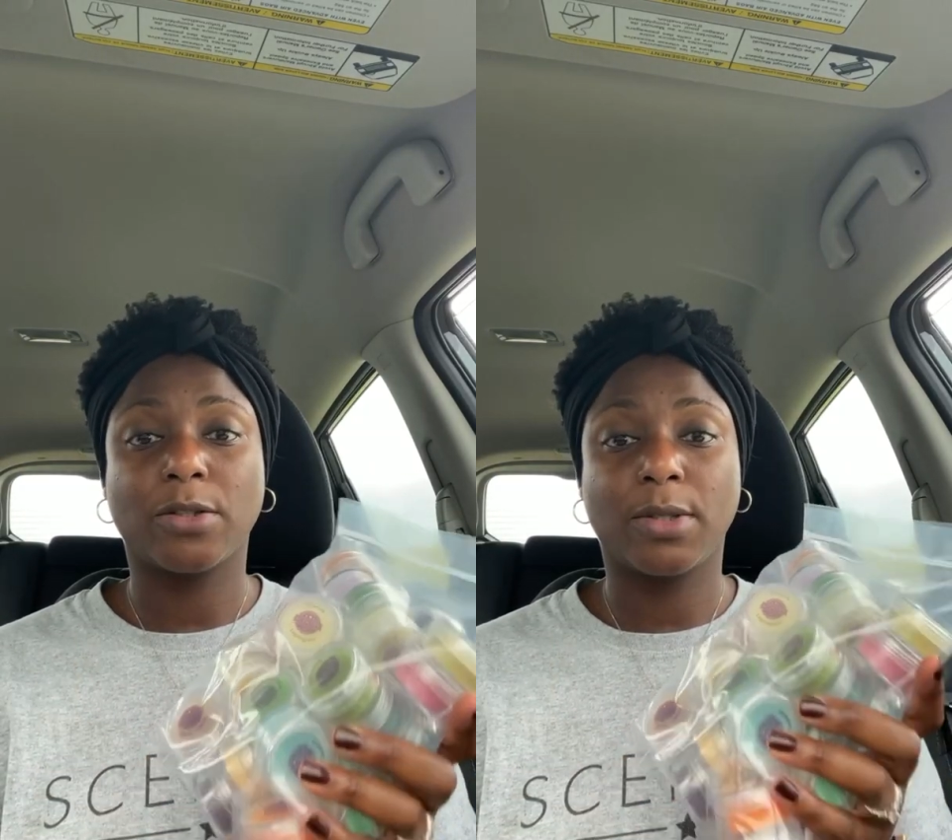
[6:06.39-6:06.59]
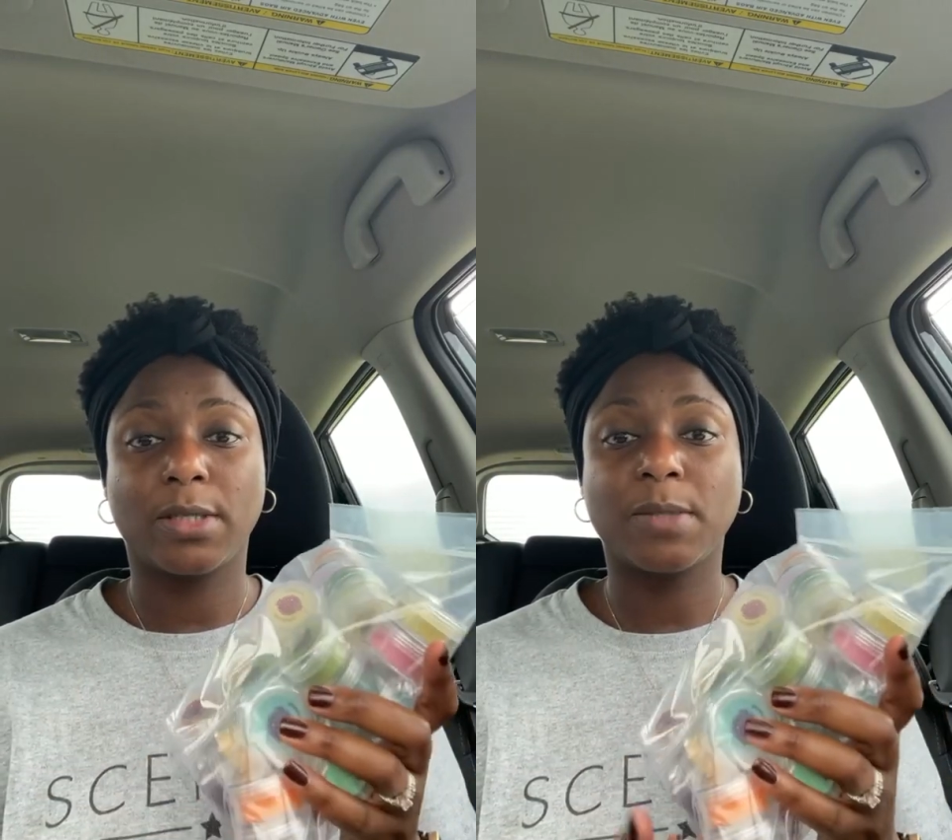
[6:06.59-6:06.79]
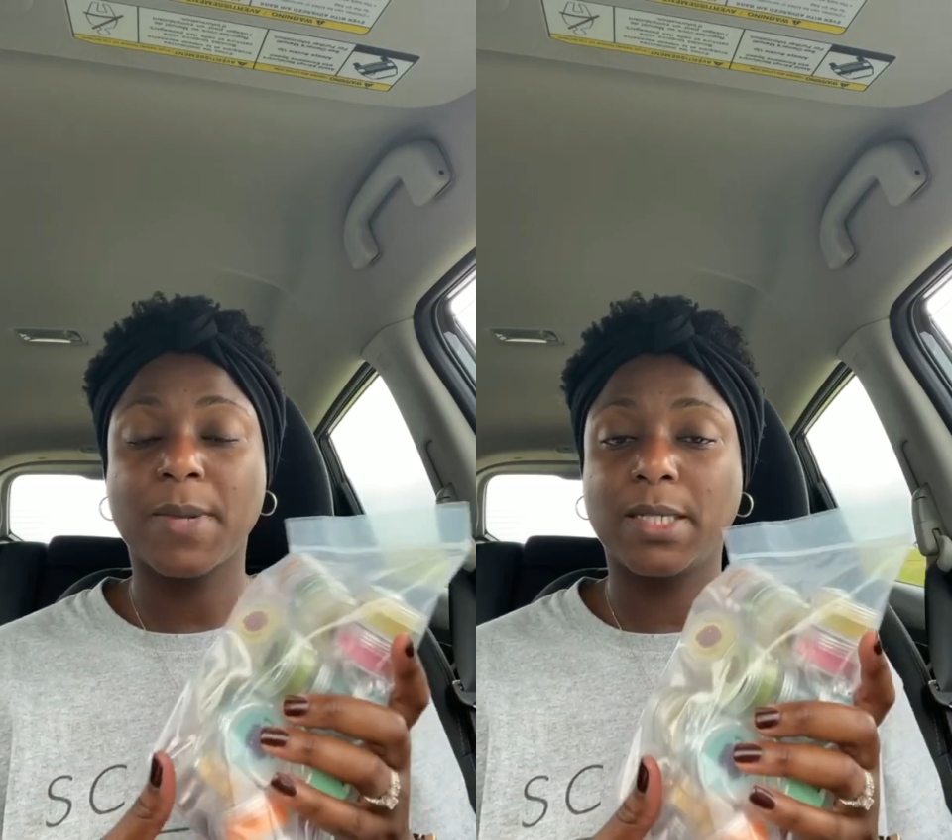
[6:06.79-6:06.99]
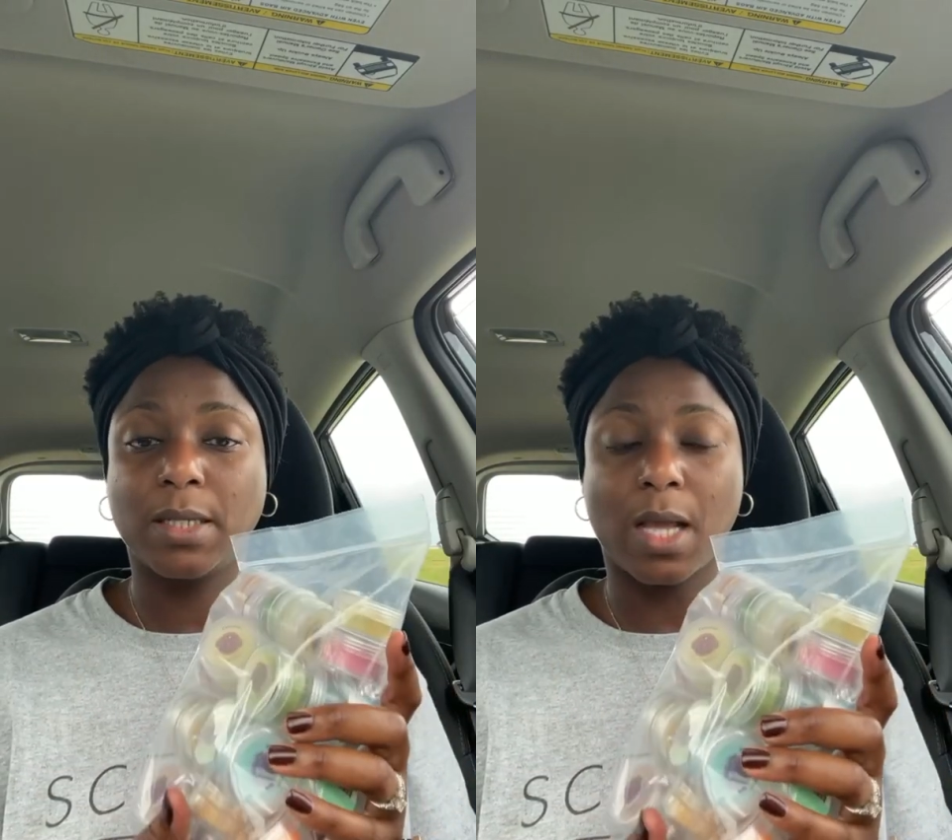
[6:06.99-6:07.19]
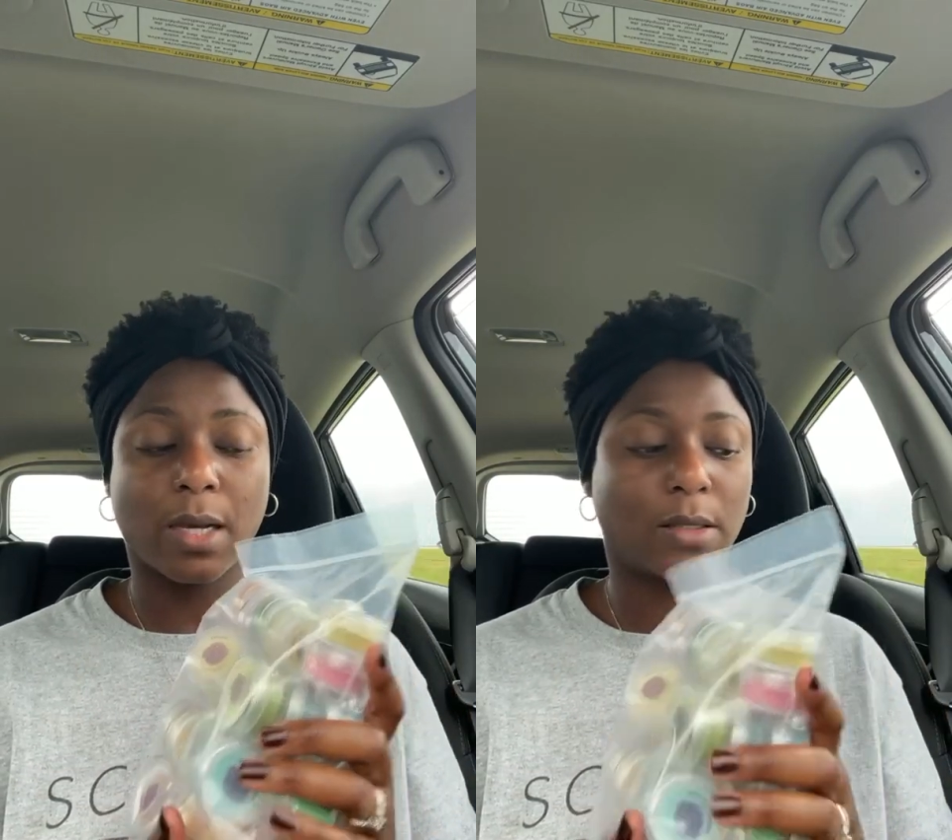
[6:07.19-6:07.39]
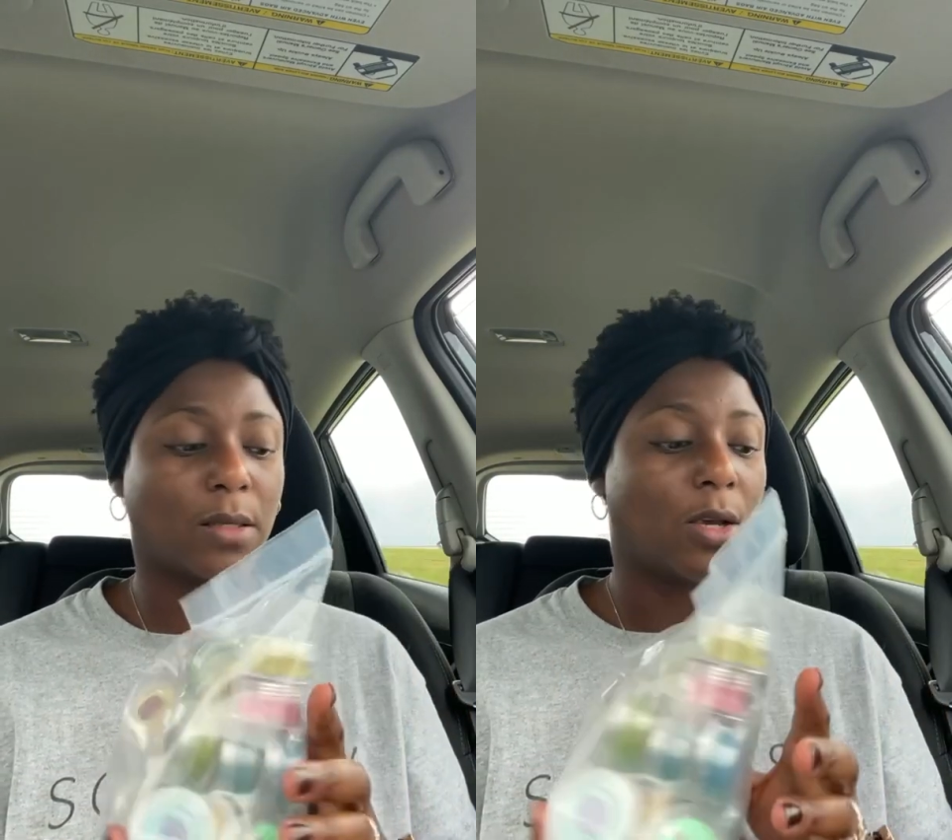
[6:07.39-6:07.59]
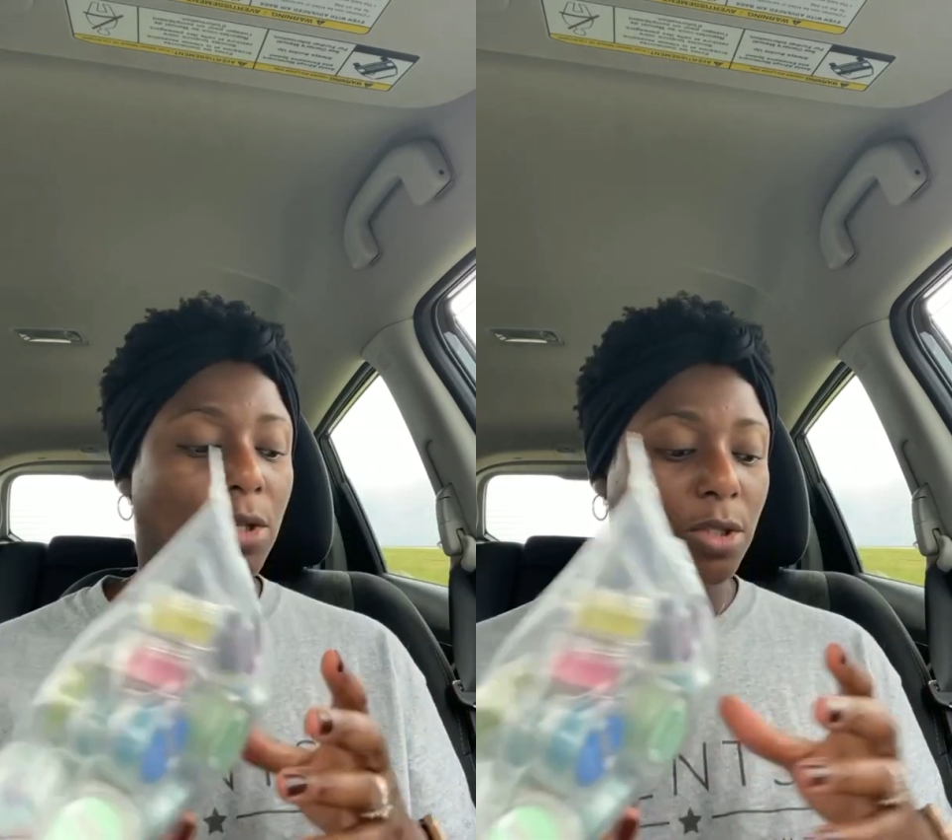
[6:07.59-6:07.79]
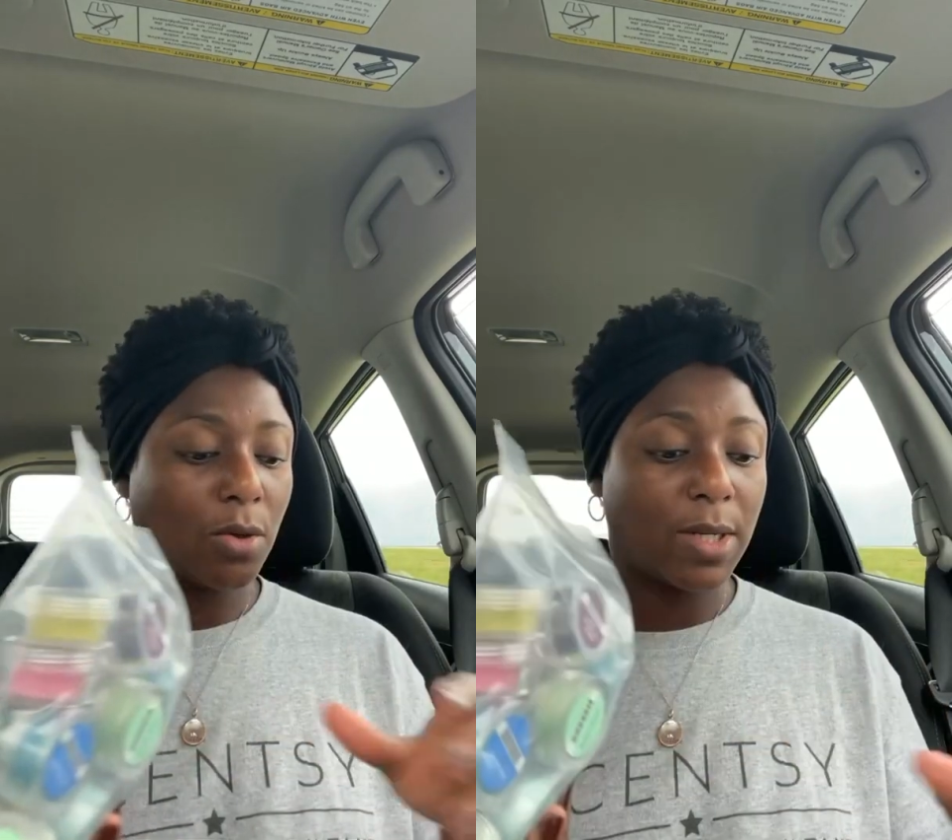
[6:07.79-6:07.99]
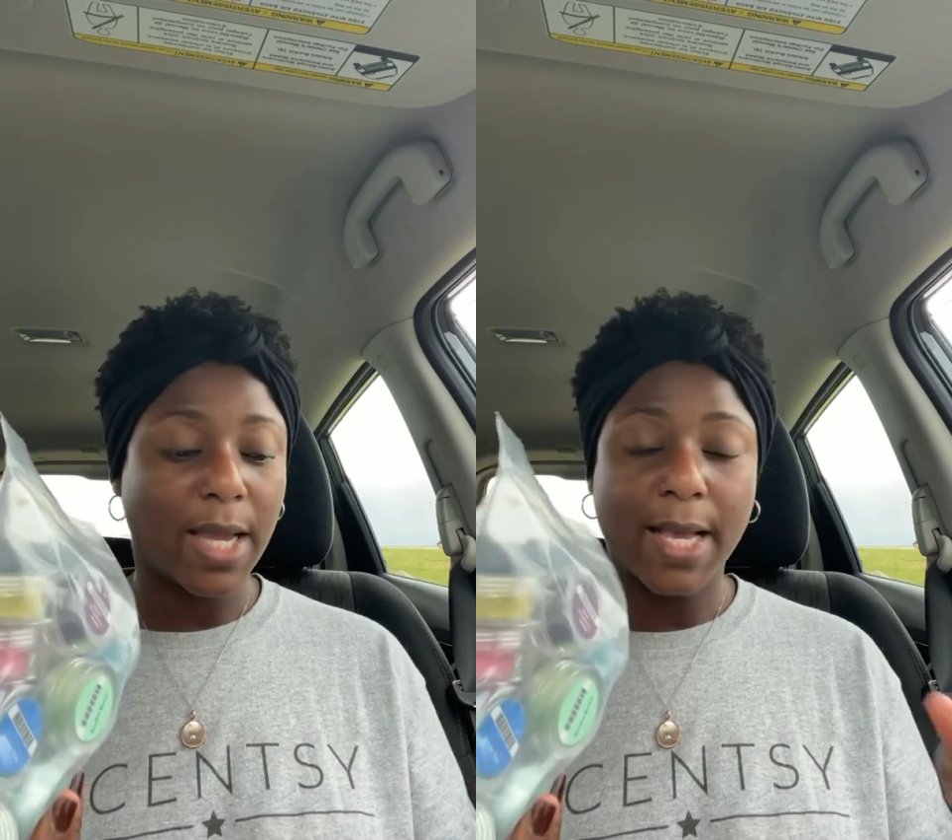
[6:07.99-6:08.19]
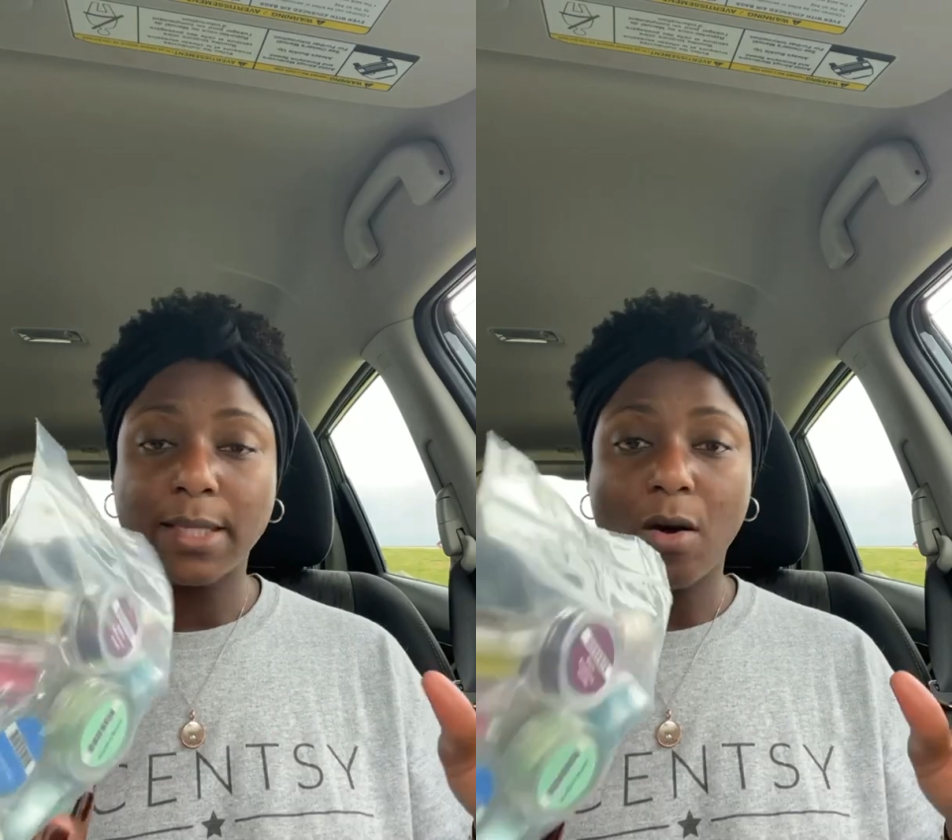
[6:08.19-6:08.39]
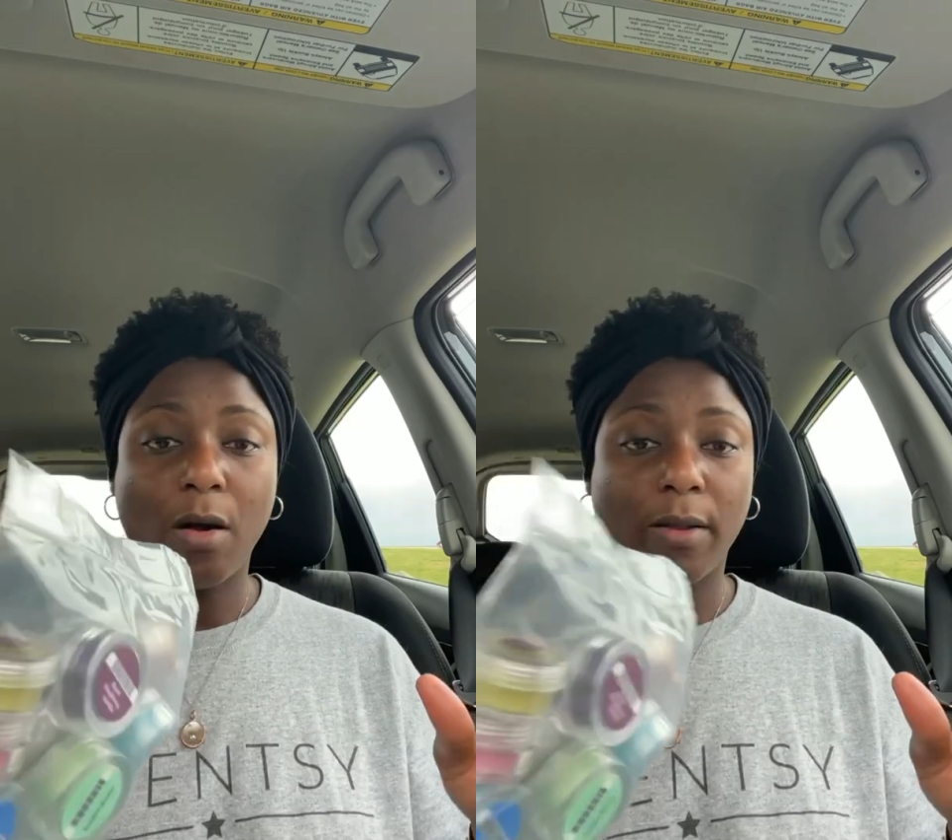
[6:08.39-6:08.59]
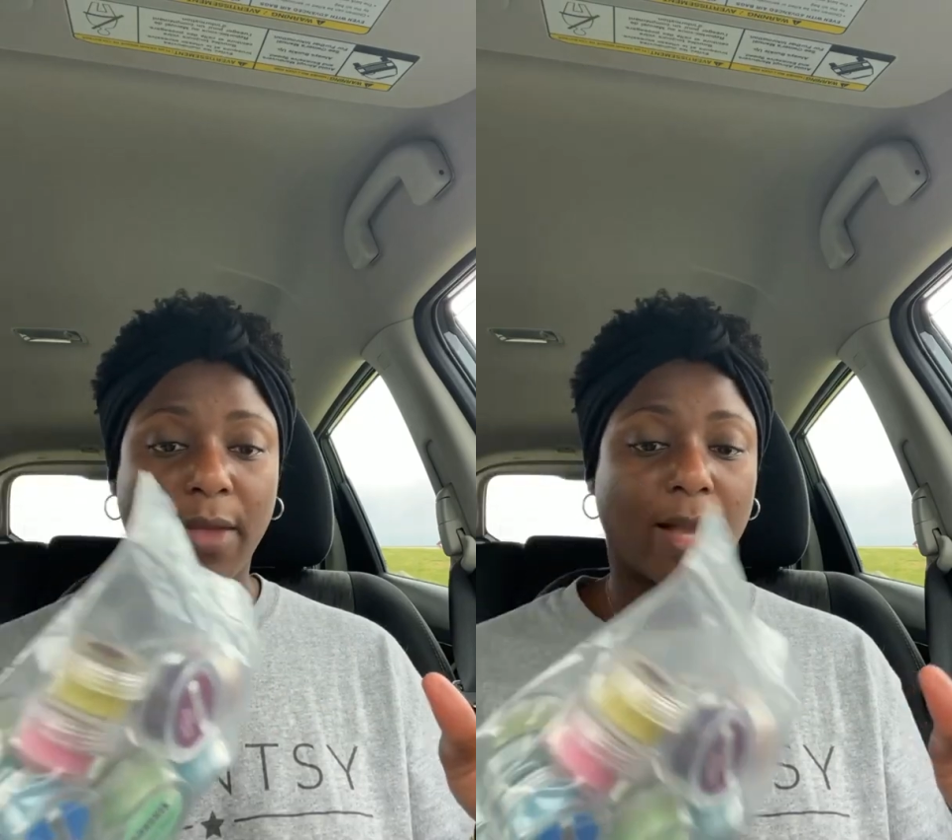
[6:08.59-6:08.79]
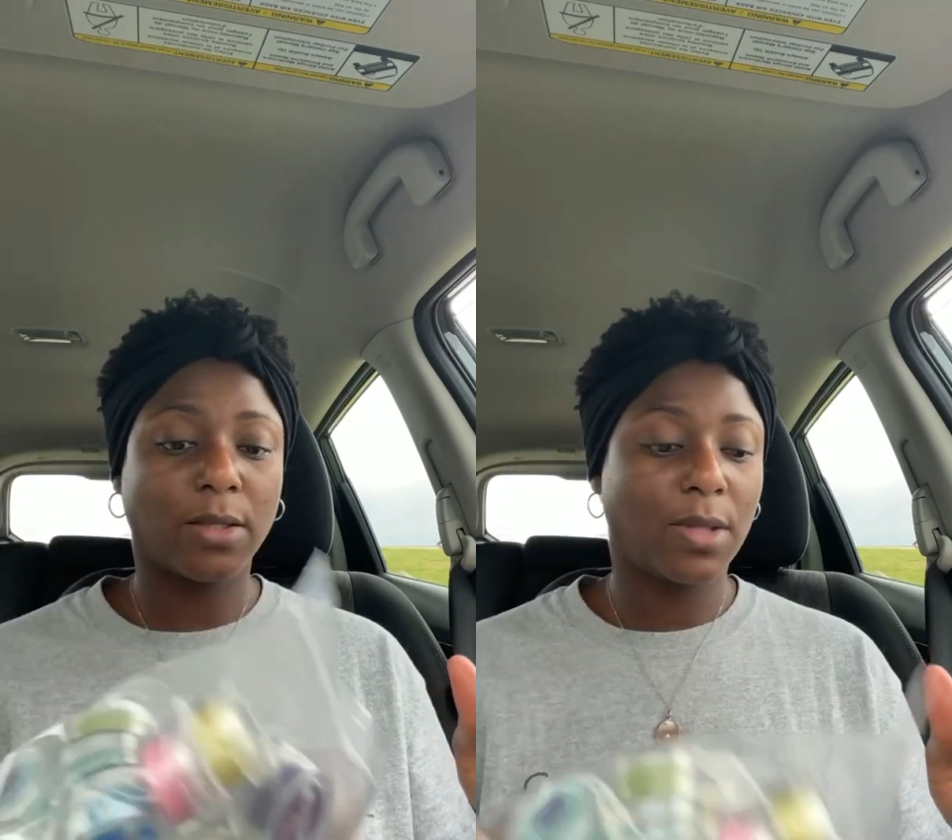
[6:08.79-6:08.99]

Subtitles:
So this is my deluxe, so it has all of that.